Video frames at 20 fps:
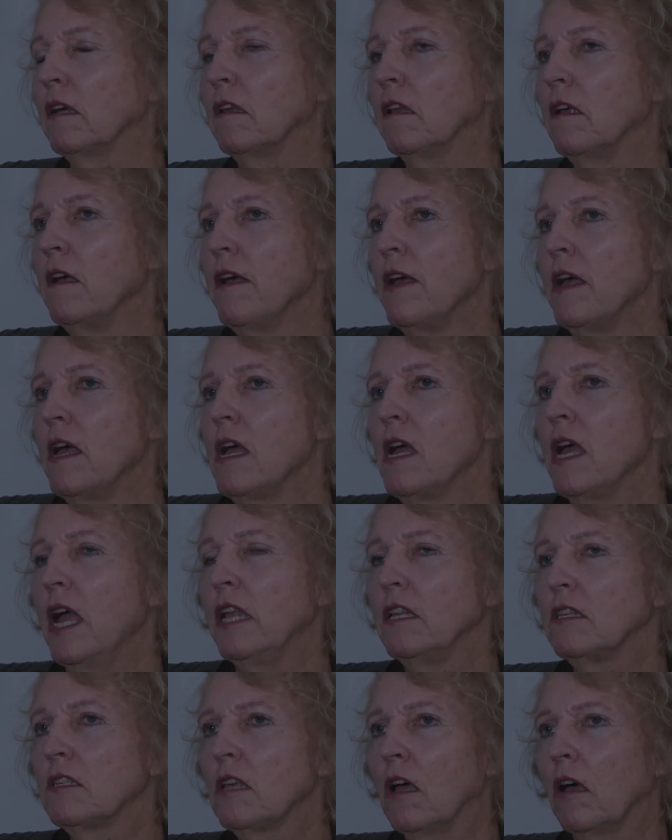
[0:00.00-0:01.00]
It's unreal, isn't it?
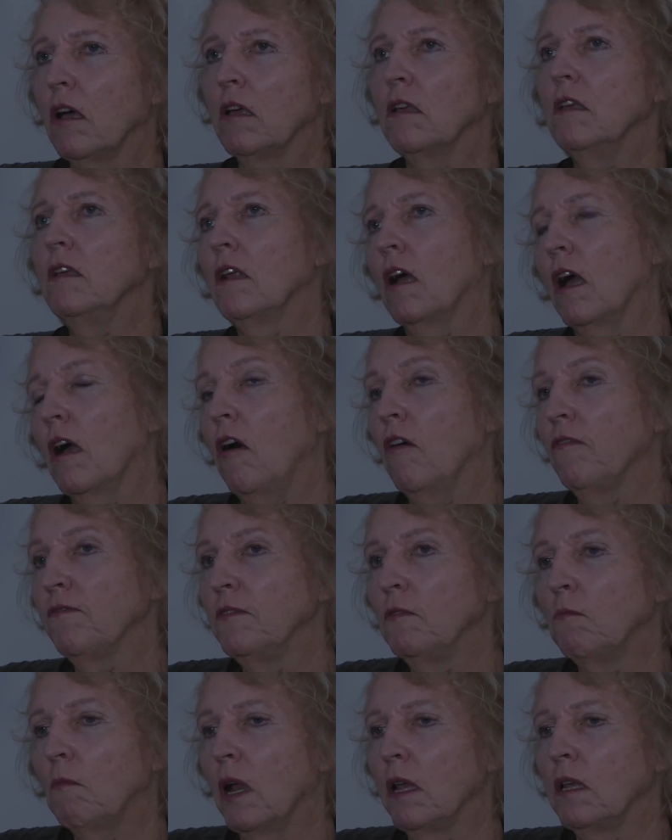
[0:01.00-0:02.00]
And so you know, I
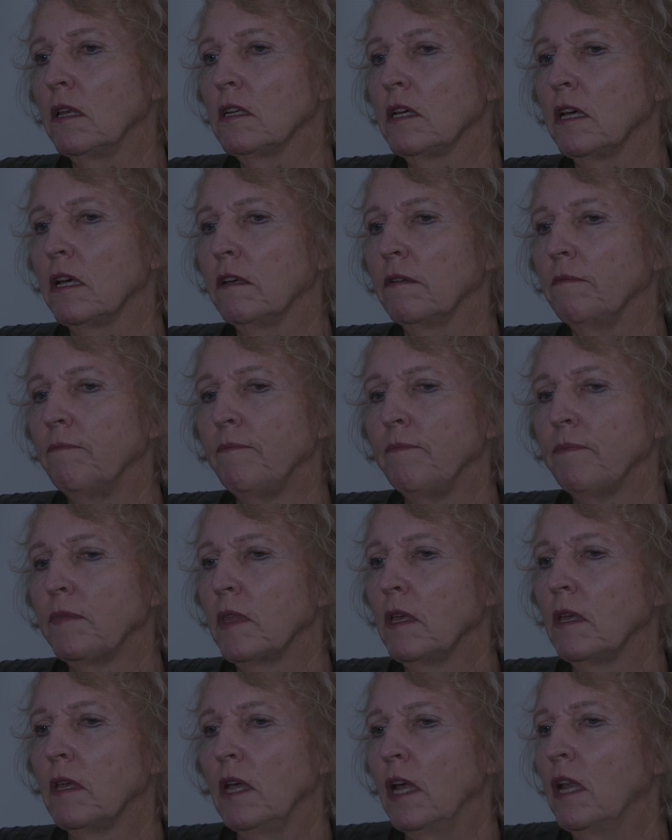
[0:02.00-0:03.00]
often wonder,
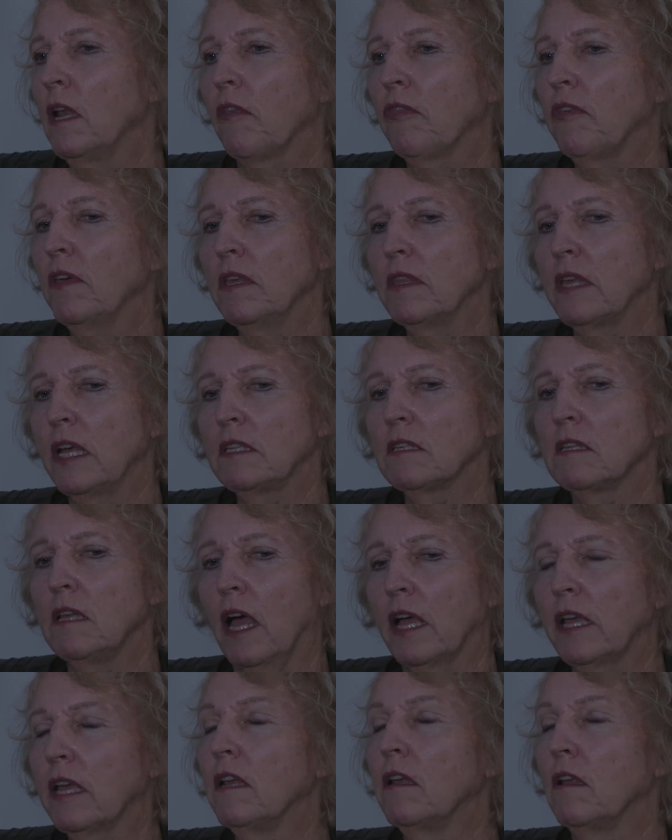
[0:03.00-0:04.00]
and I mm. think that's
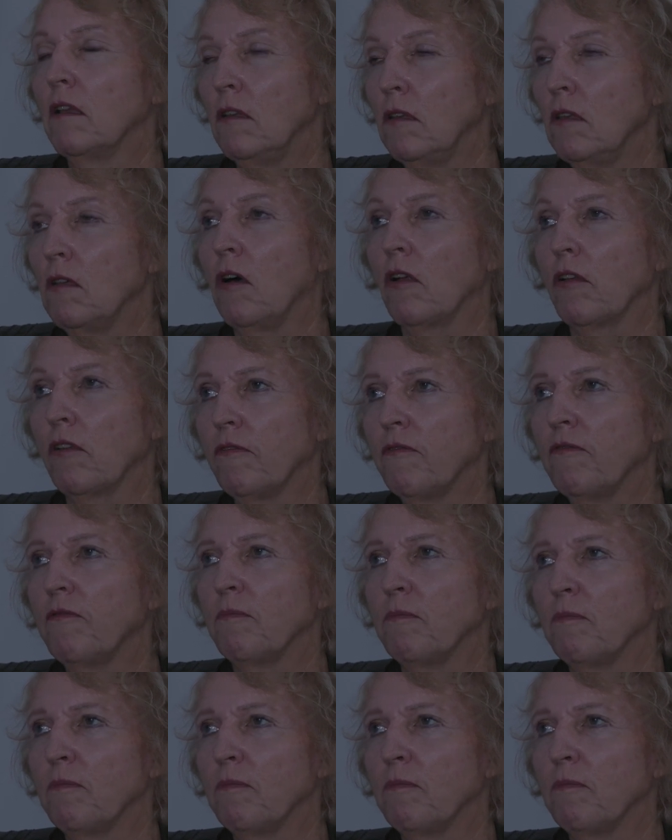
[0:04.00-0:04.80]
like in a lot of,